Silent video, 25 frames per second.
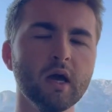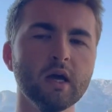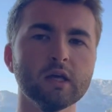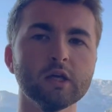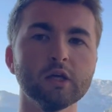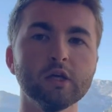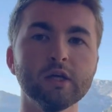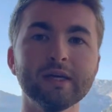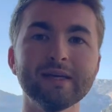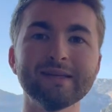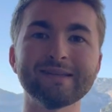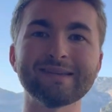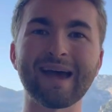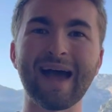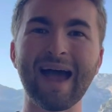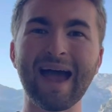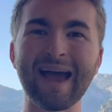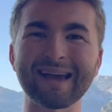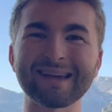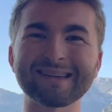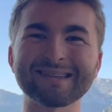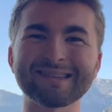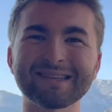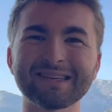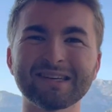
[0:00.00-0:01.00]
You need to
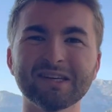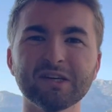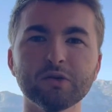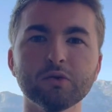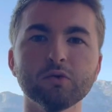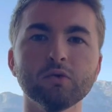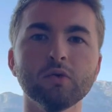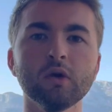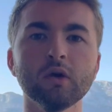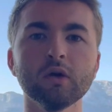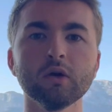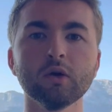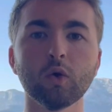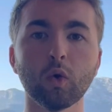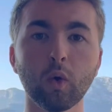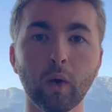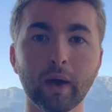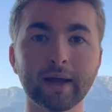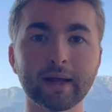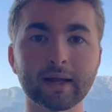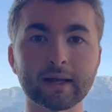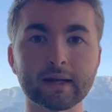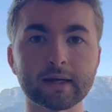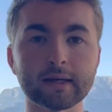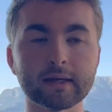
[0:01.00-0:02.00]
execute
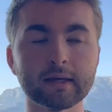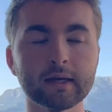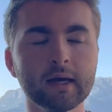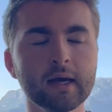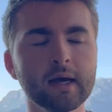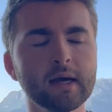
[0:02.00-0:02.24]
quickly.